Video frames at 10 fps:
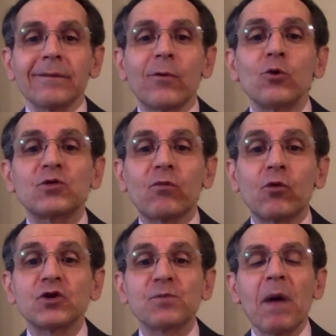who's,
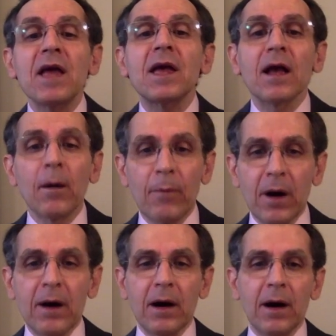who's making a,
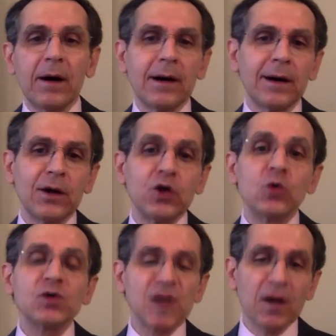uh, uh,
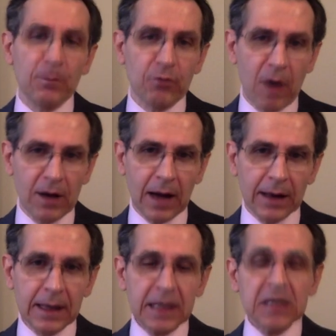using a
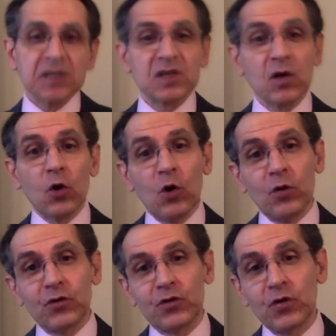product.
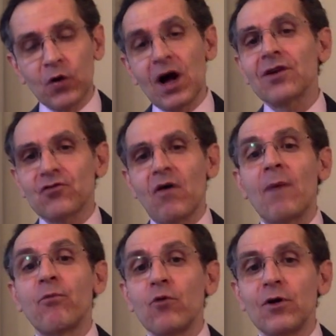So Donald
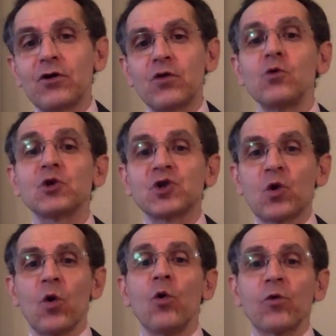Trump will use
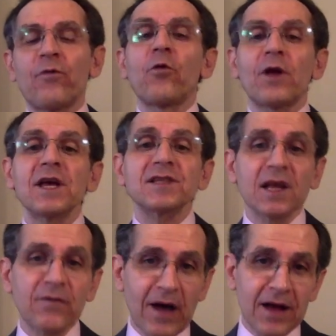gold for his
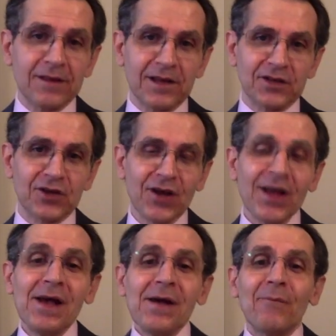advantage,
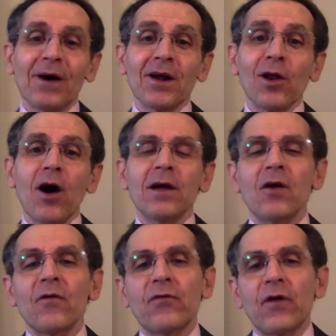but a lot
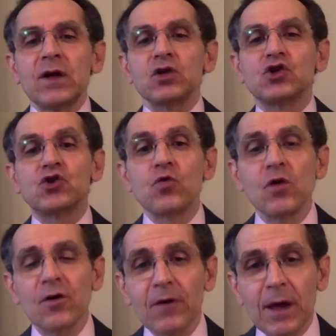of
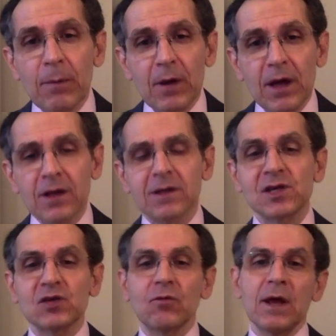jewelry
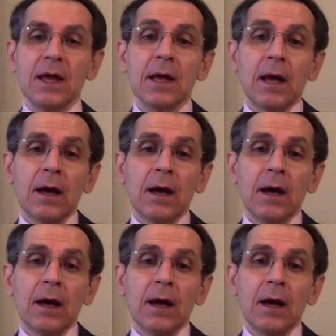industry,